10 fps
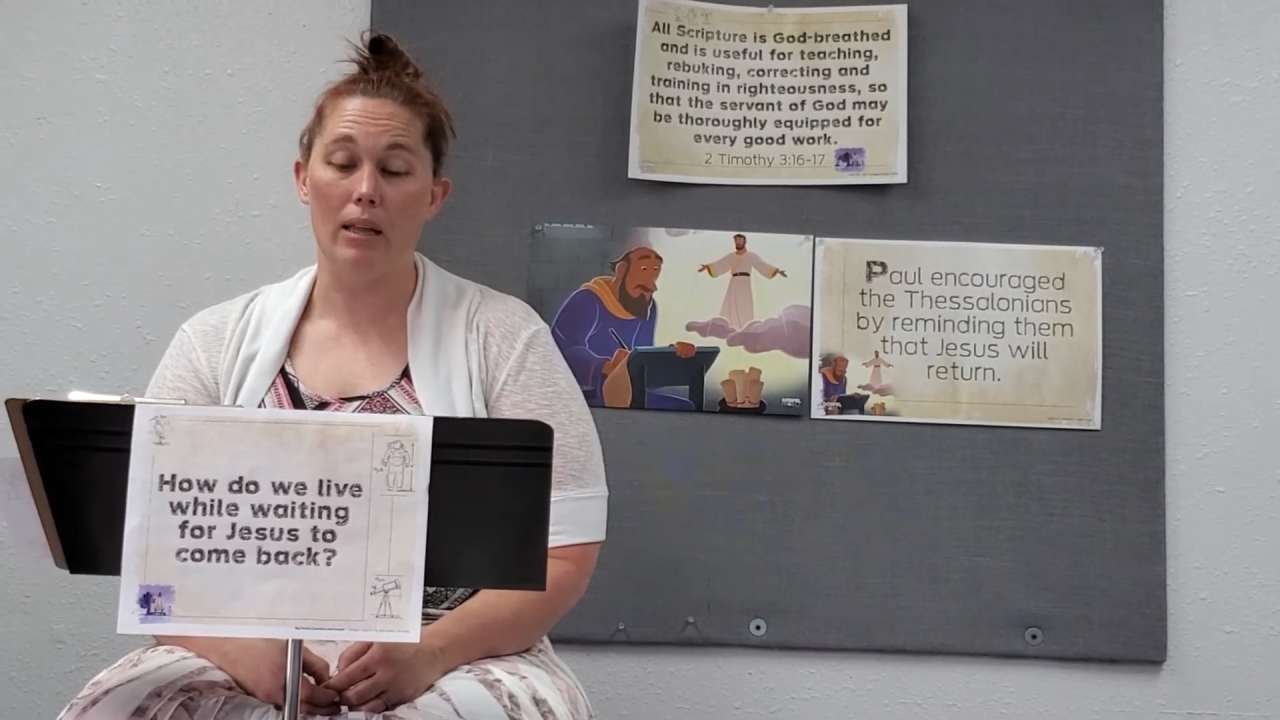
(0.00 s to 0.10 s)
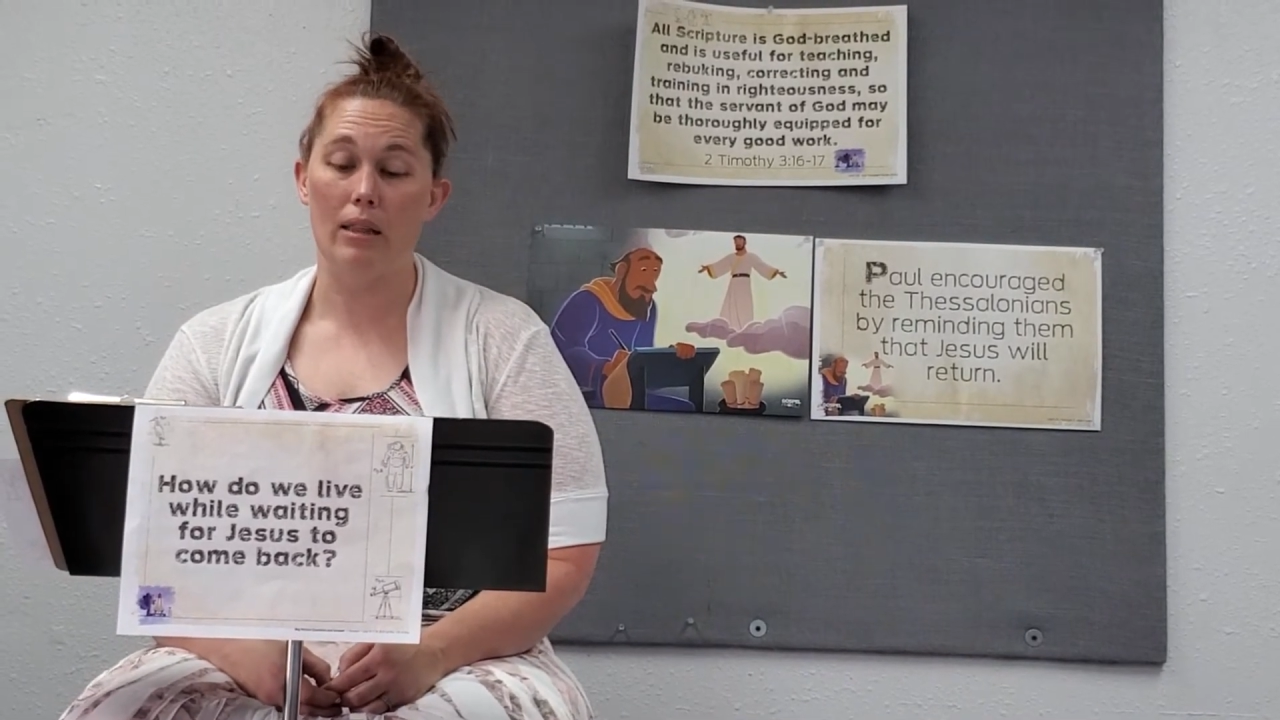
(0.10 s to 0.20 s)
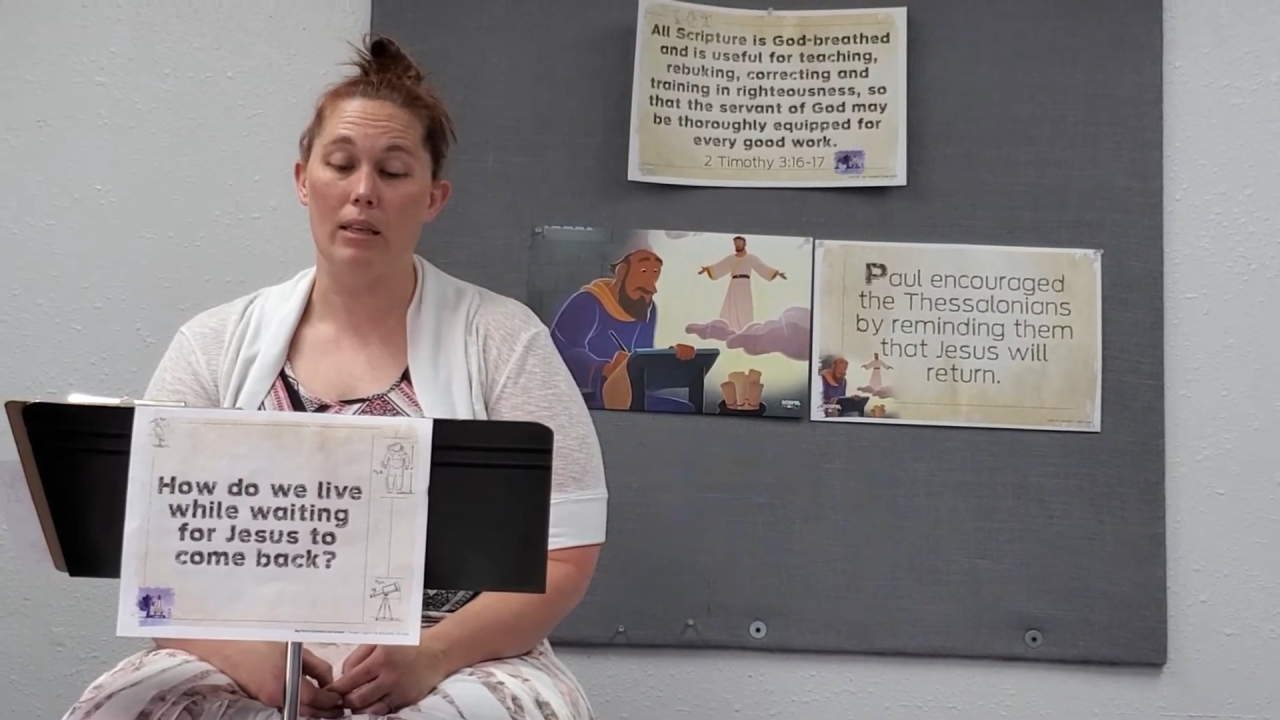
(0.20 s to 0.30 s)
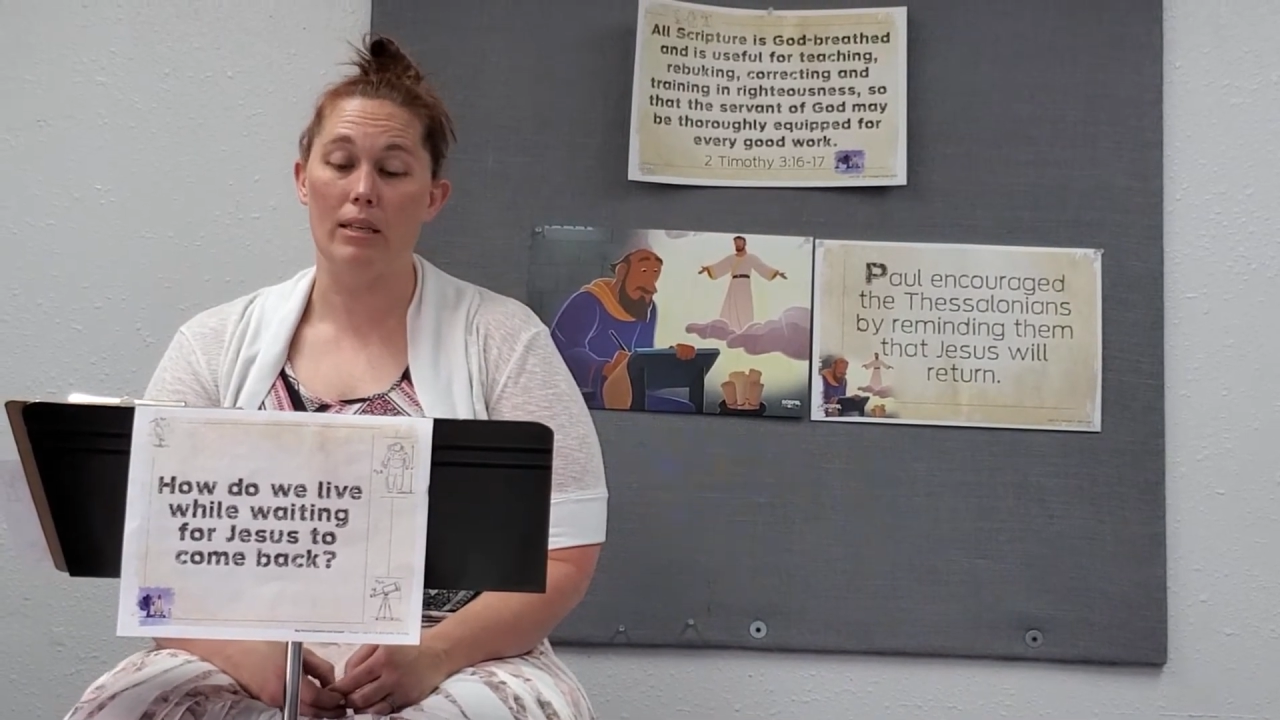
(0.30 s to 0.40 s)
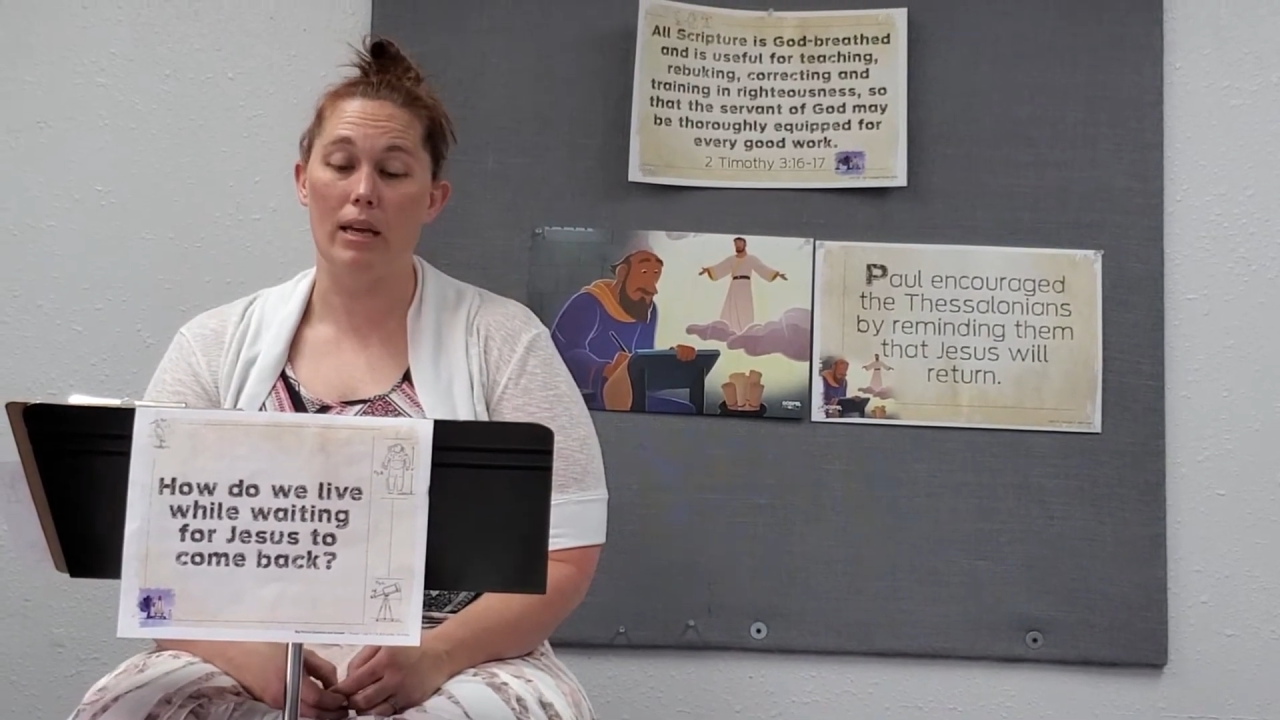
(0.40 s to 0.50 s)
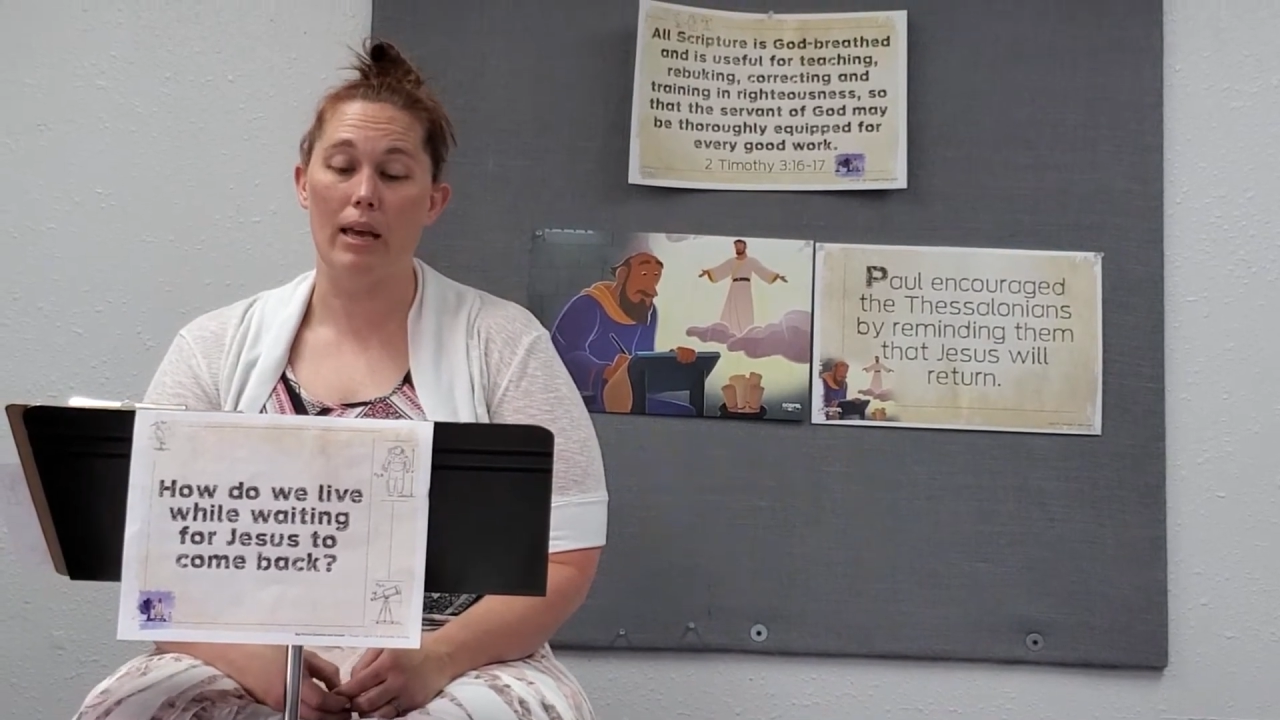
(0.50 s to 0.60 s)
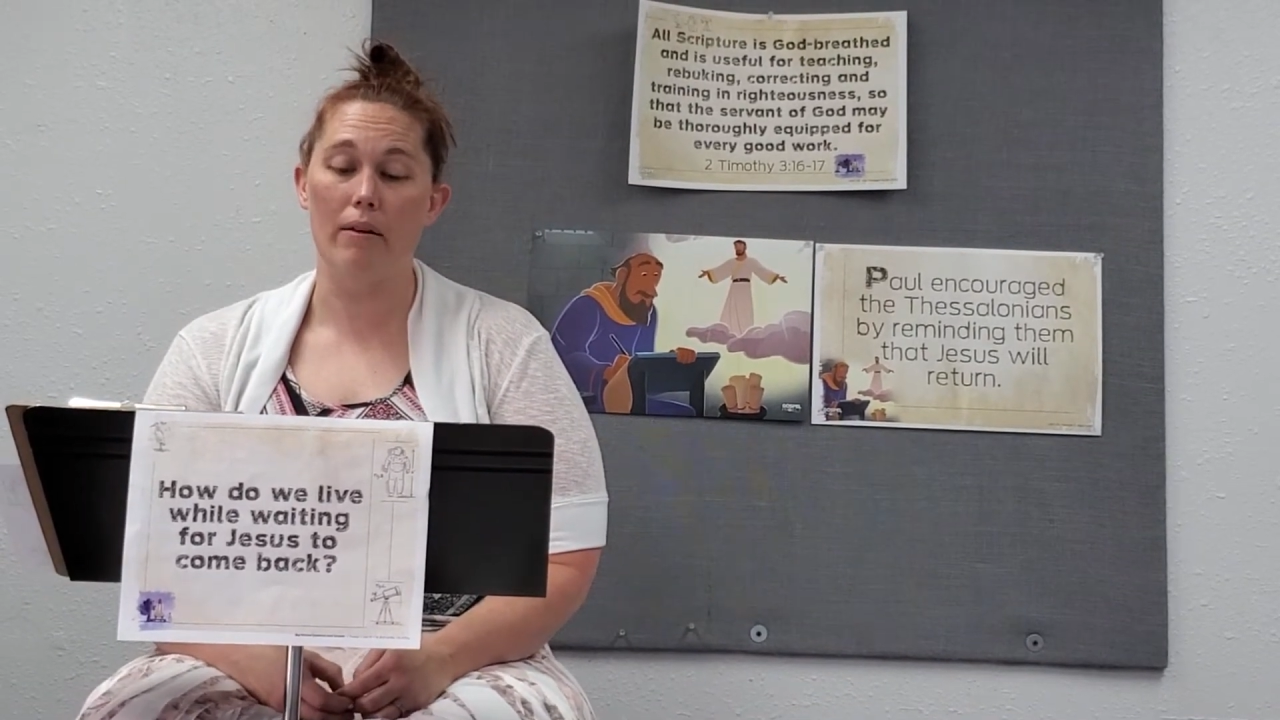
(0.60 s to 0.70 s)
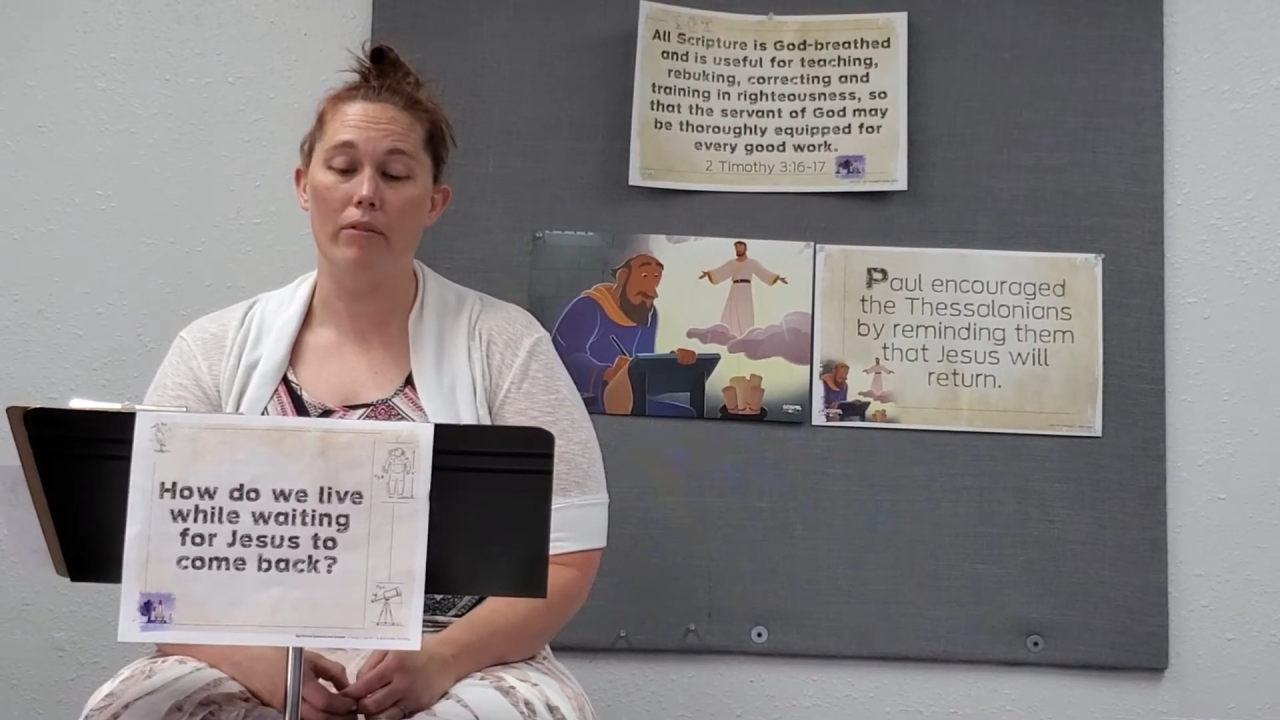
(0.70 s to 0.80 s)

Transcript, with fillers: The day of